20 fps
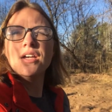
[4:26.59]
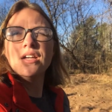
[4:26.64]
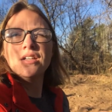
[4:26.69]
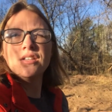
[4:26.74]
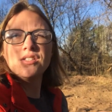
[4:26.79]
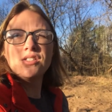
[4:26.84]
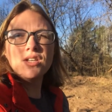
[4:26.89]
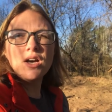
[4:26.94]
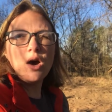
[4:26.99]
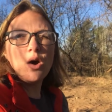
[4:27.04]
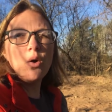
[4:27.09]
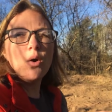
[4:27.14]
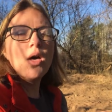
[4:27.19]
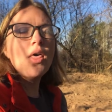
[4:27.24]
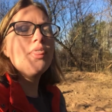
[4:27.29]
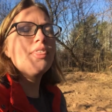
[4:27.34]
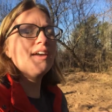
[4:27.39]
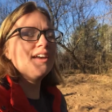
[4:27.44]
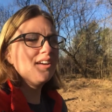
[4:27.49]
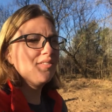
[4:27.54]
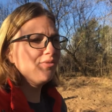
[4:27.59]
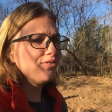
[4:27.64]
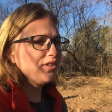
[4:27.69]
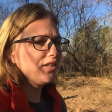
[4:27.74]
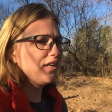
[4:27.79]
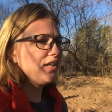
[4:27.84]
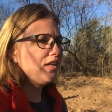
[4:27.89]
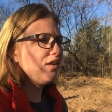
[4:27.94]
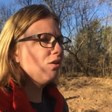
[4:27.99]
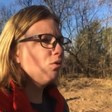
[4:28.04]
So
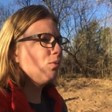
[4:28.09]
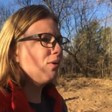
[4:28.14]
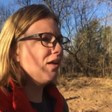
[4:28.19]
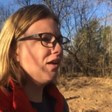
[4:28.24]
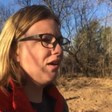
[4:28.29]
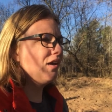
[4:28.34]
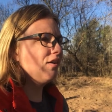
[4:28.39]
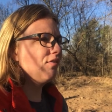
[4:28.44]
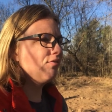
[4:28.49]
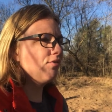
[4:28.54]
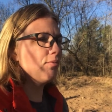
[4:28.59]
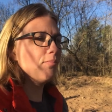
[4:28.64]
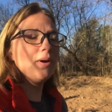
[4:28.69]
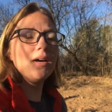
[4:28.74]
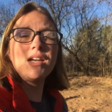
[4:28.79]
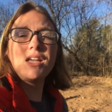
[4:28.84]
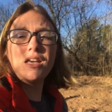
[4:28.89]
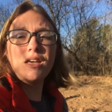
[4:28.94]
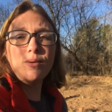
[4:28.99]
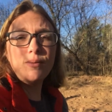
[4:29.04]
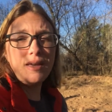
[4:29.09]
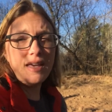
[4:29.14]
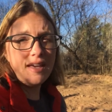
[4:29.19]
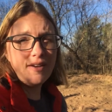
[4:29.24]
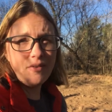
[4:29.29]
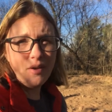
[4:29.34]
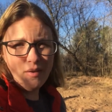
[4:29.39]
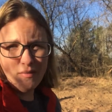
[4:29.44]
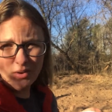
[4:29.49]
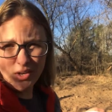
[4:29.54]
thankfully, we have the money, we
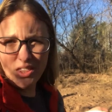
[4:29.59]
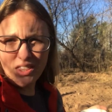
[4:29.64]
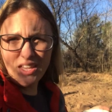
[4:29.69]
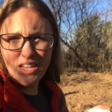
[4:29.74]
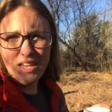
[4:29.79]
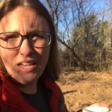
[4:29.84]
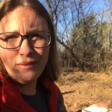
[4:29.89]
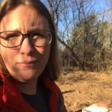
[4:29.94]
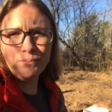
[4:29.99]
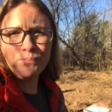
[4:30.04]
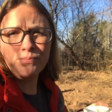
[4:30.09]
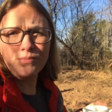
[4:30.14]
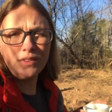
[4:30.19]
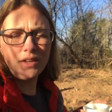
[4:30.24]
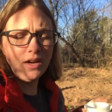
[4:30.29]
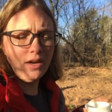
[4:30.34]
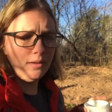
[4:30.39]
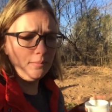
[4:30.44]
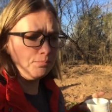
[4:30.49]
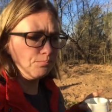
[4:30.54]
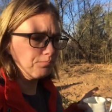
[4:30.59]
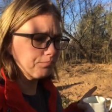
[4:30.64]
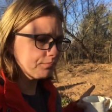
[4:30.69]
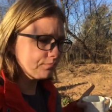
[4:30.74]
have everything um,